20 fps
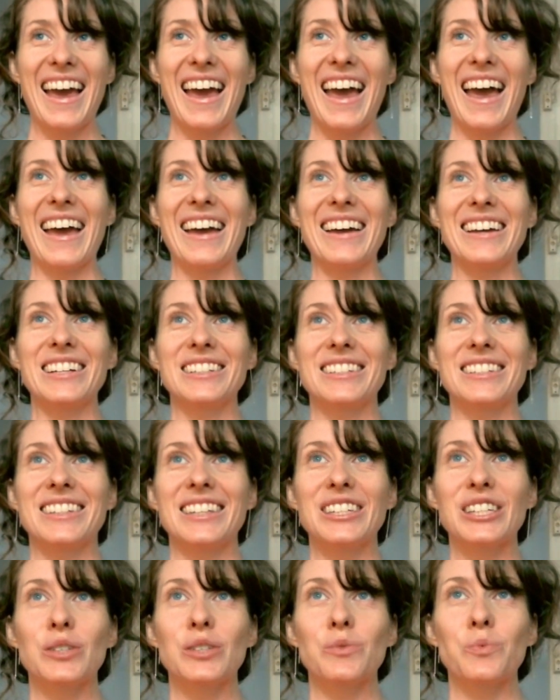And
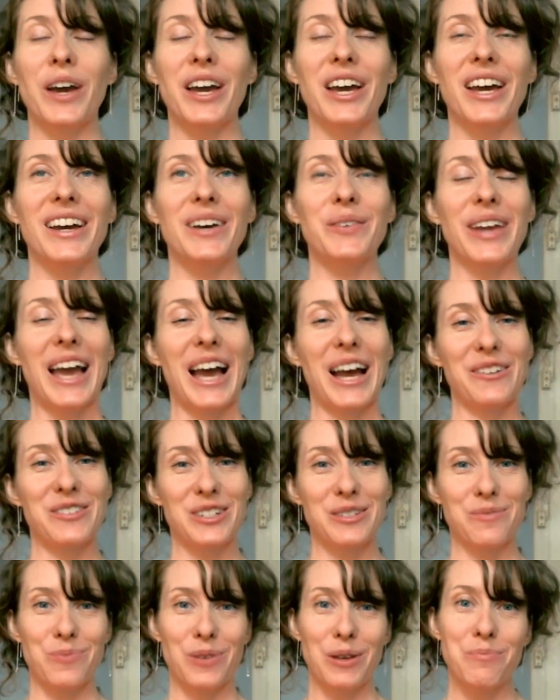this is where we have
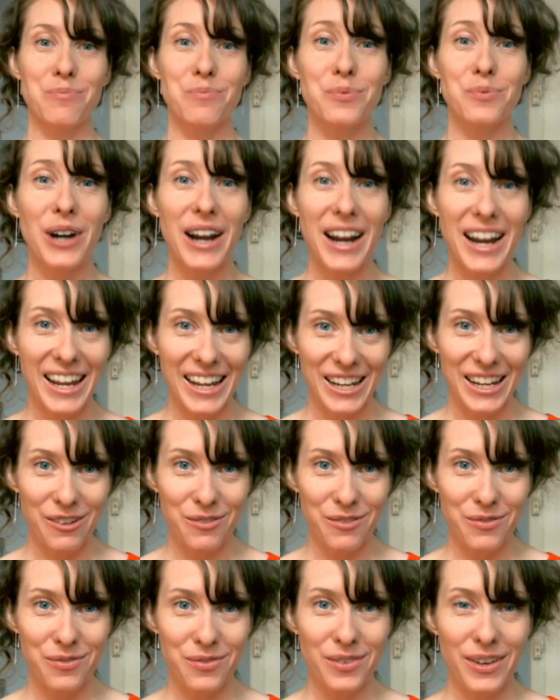to be
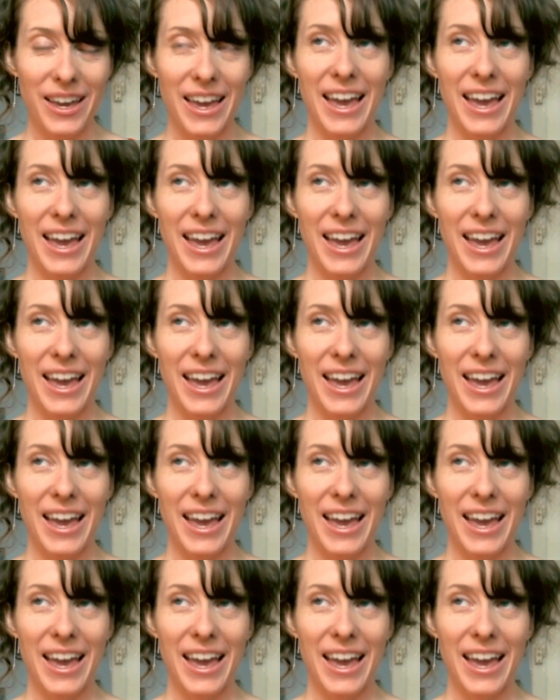brave.